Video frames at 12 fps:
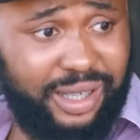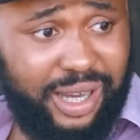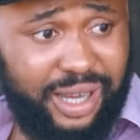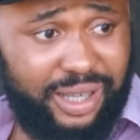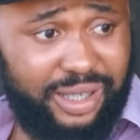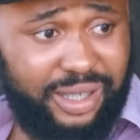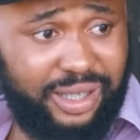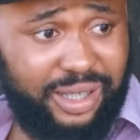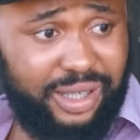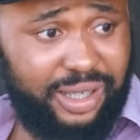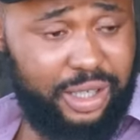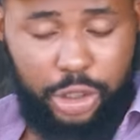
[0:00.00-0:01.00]
Yeah?
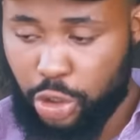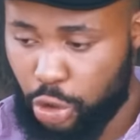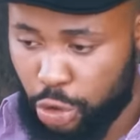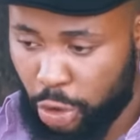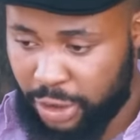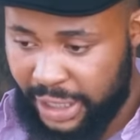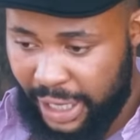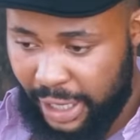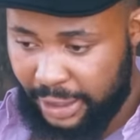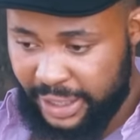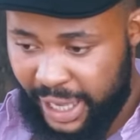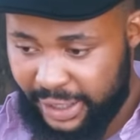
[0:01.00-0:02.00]
You know the
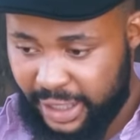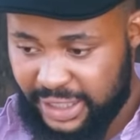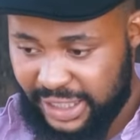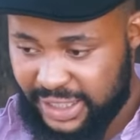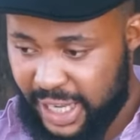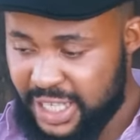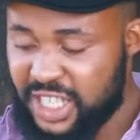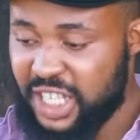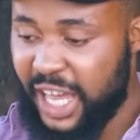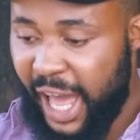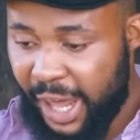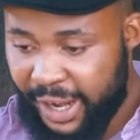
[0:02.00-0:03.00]
adage that
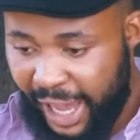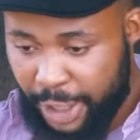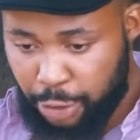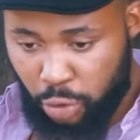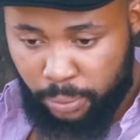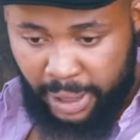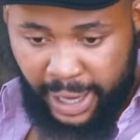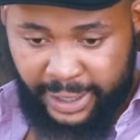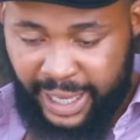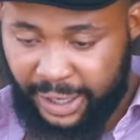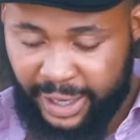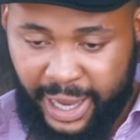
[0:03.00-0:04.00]
says, an idle
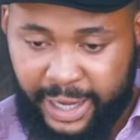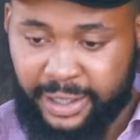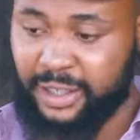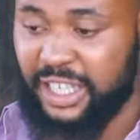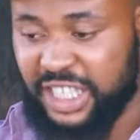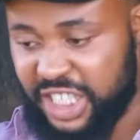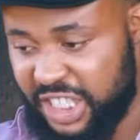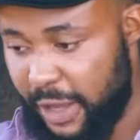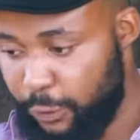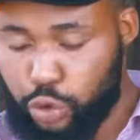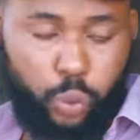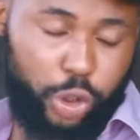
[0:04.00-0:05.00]
mind and hand is the
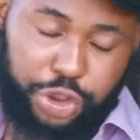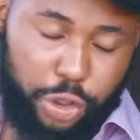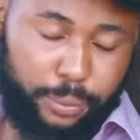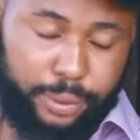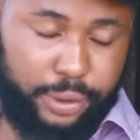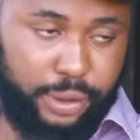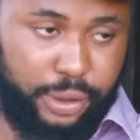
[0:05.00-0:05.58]
devil's workshop.